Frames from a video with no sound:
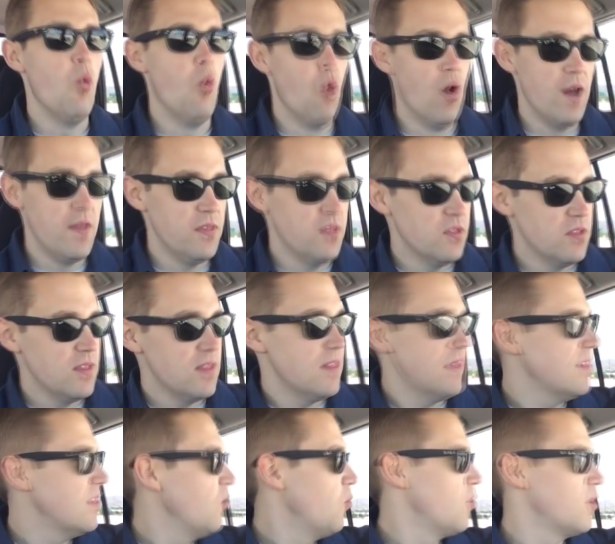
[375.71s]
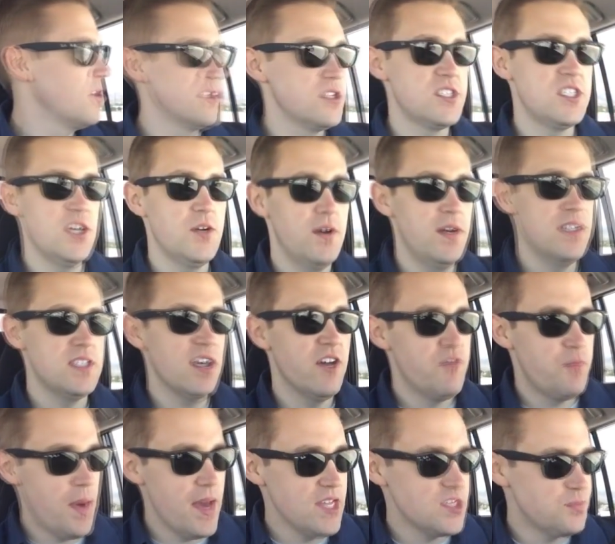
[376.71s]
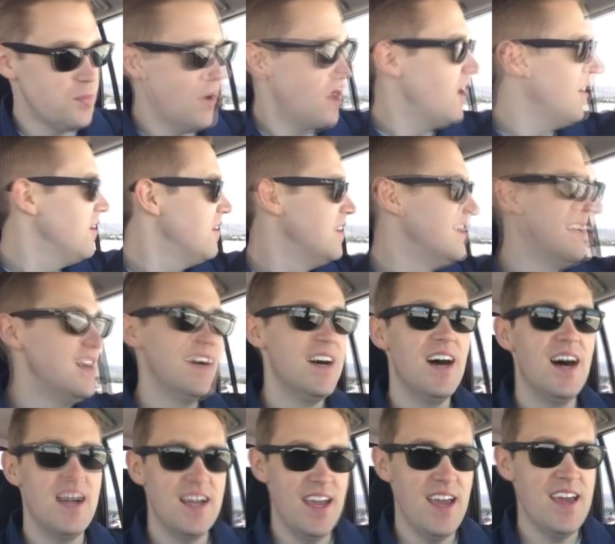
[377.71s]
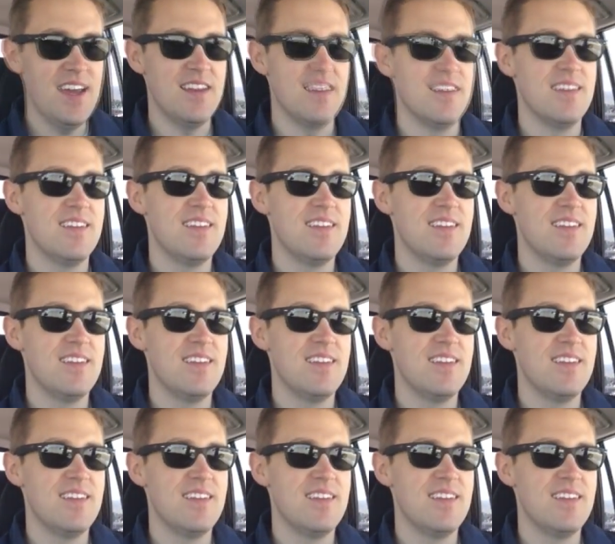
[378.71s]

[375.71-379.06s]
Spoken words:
won the World Series of Baseball again.